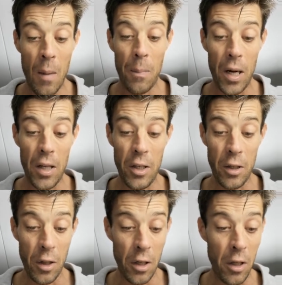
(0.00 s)
but
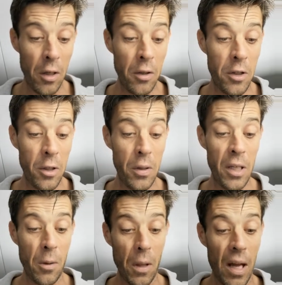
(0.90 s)
you learn to
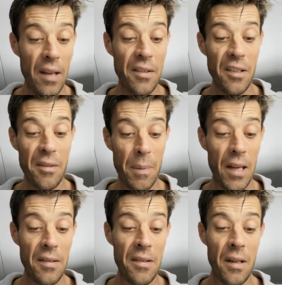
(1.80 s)
equalize the
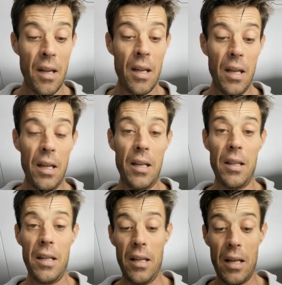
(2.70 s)
space
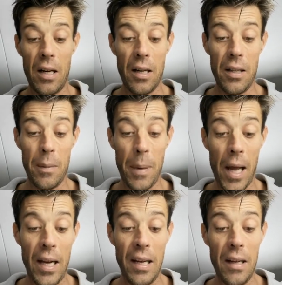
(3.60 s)
in the
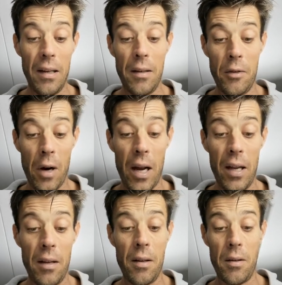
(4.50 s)
PADI
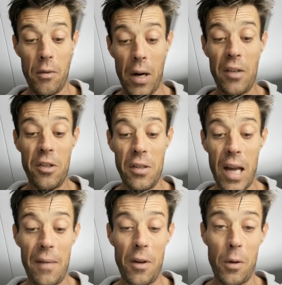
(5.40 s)
dry suit
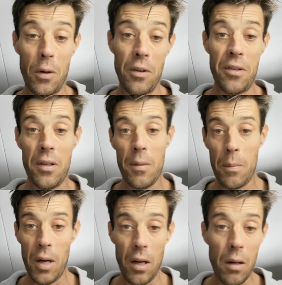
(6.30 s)
diver course.
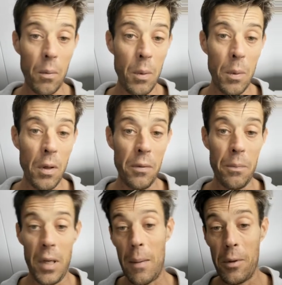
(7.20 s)
But we
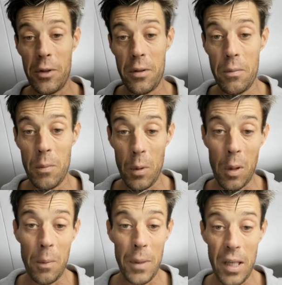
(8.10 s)
won't be
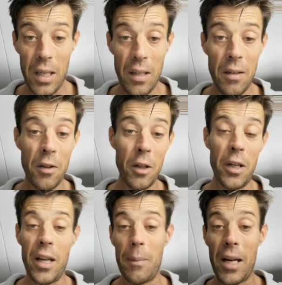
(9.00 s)

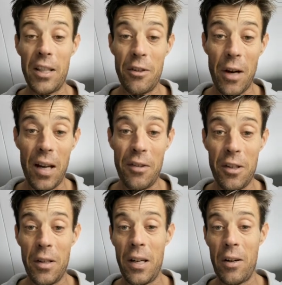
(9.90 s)
learning about the dry
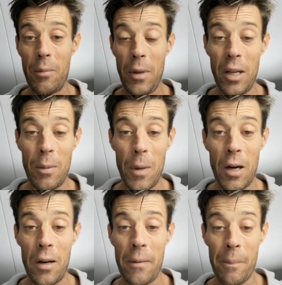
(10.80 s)
suit here in
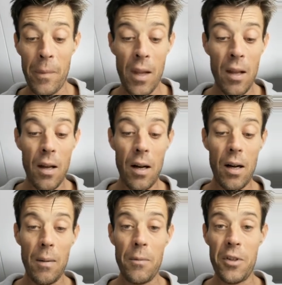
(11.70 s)
Myanmar.
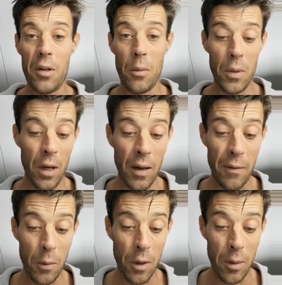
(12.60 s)
So we don't
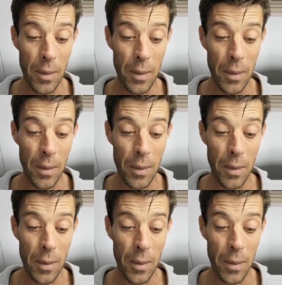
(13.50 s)
have to worry